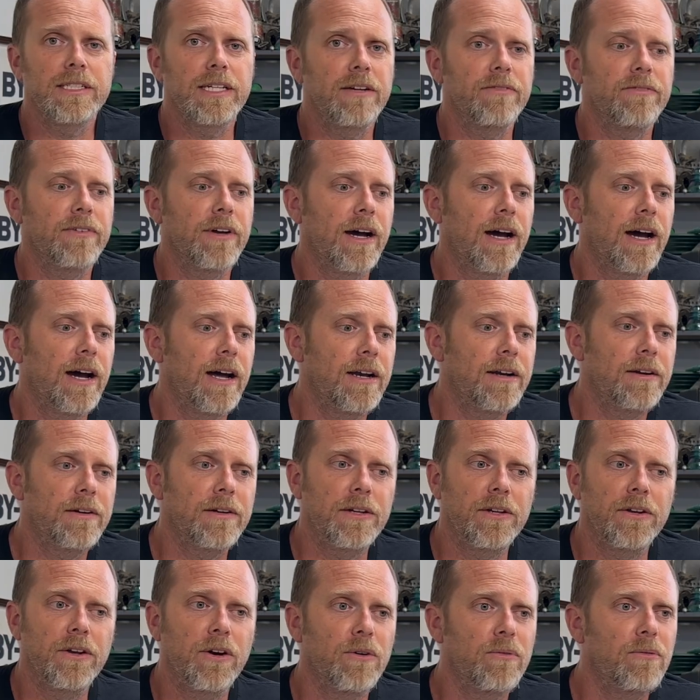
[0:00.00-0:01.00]
They've got,
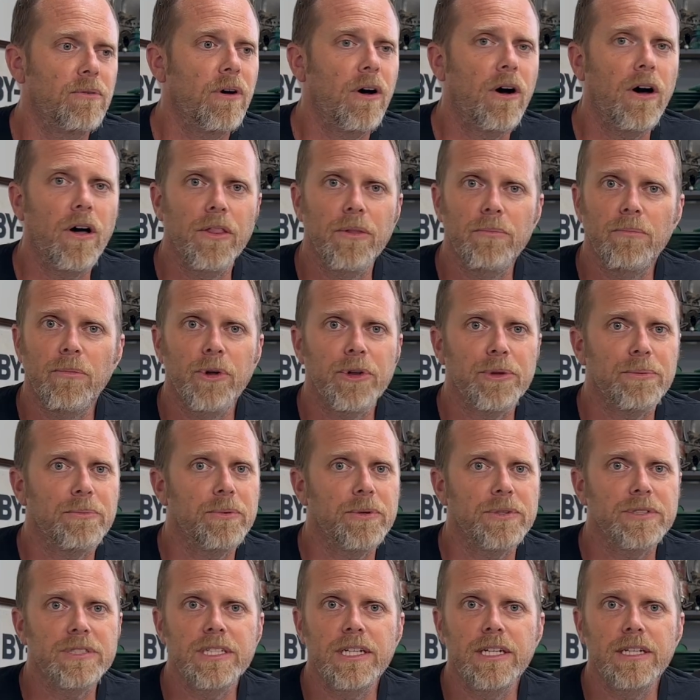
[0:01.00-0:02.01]
you know, all the
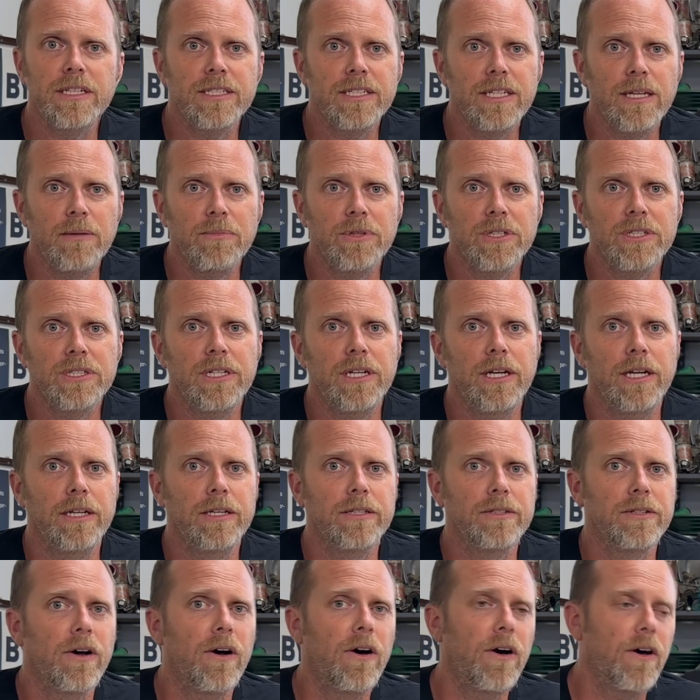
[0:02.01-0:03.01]
multiple CNC
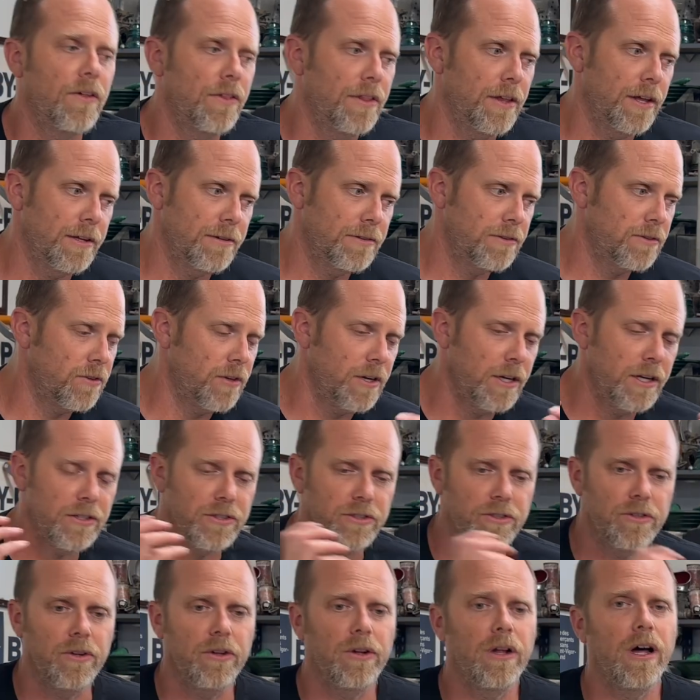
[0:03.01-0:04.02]
machines, all the
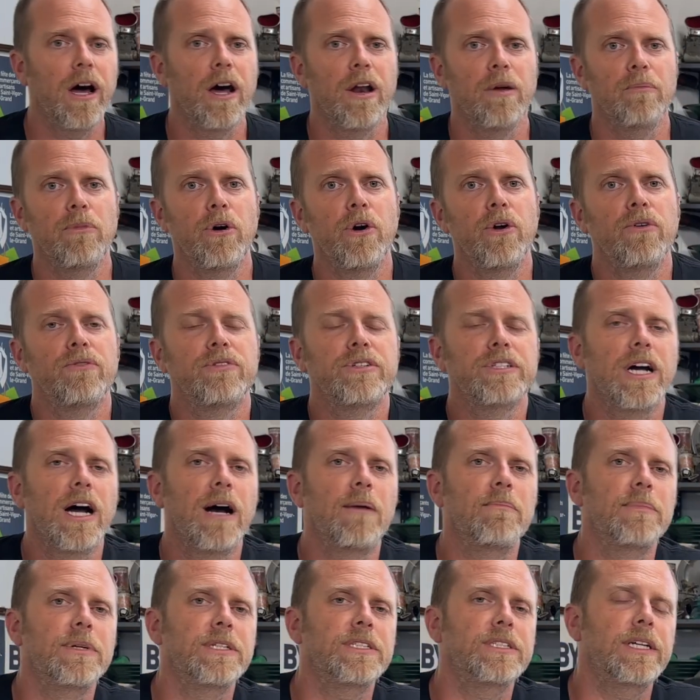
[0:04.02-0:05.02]
traditional automotive
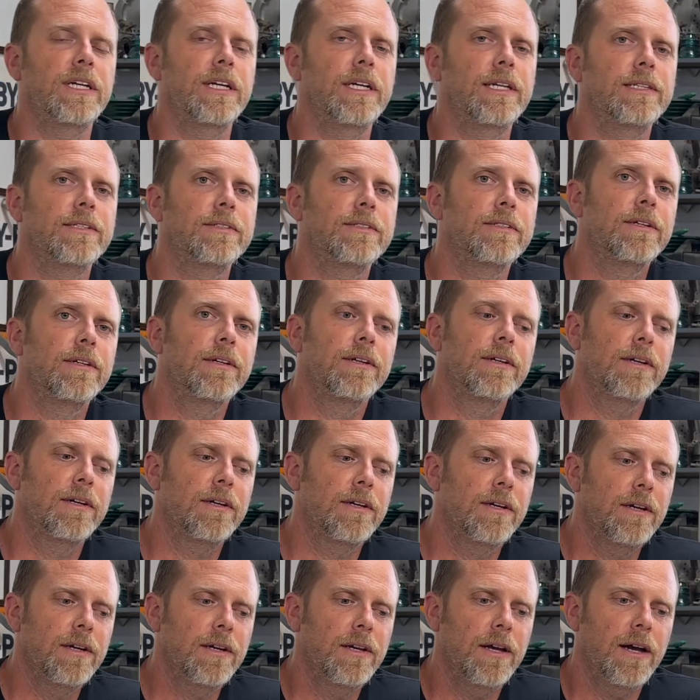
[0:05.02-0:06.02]
shop machines.
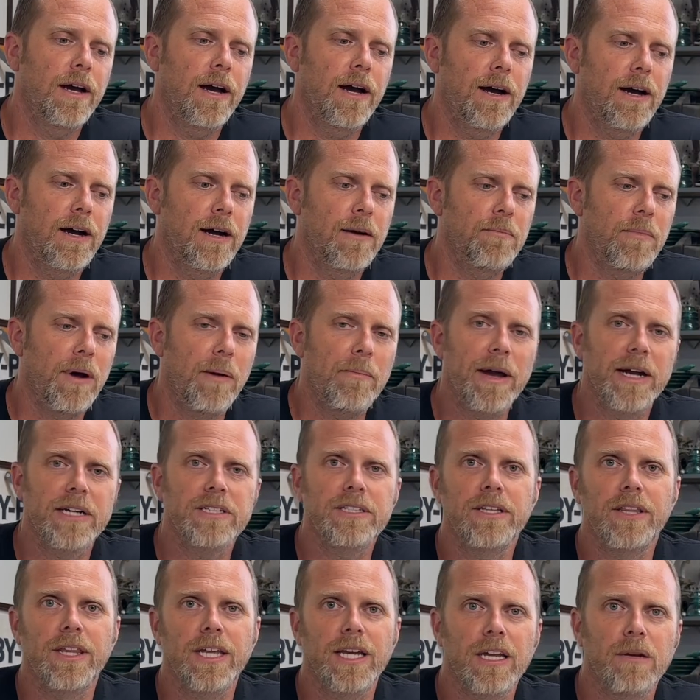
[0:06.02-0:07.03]
I'm
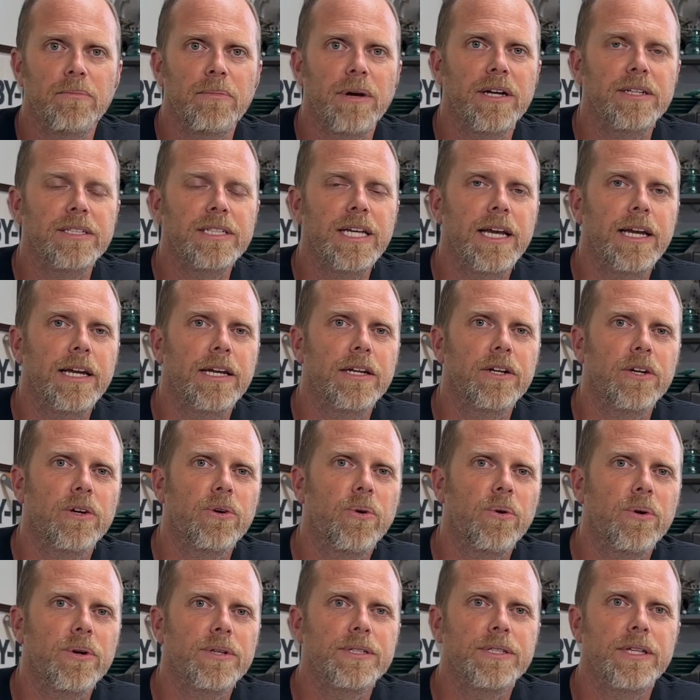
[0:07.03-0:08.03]
actually thinking about taking a
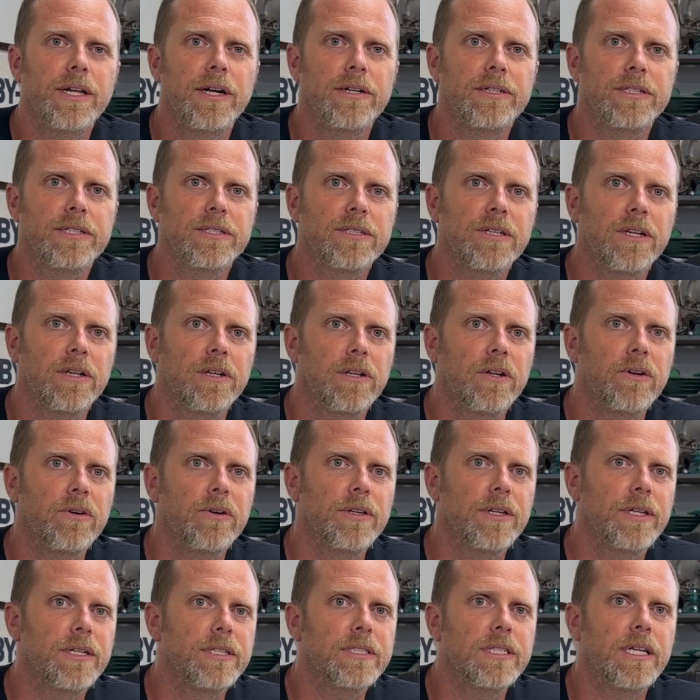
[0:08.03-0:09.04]
course there just to
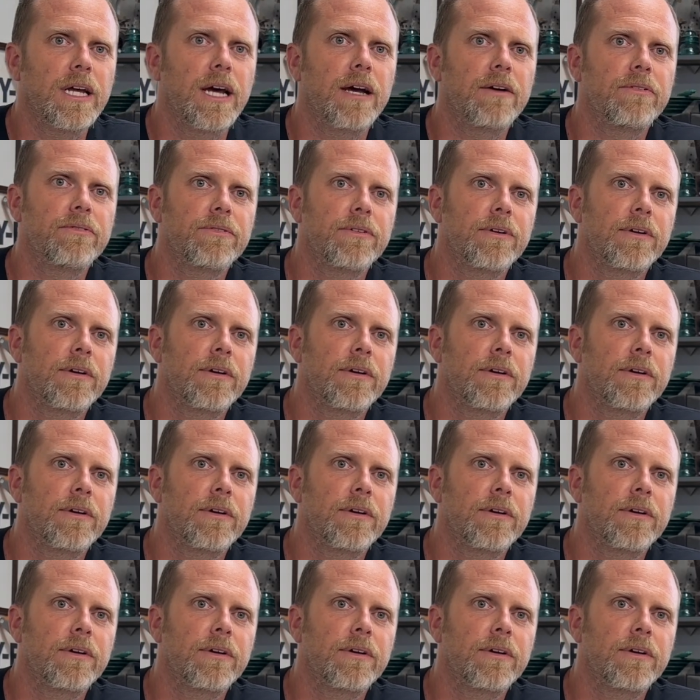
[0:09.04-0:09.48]
learn the stuff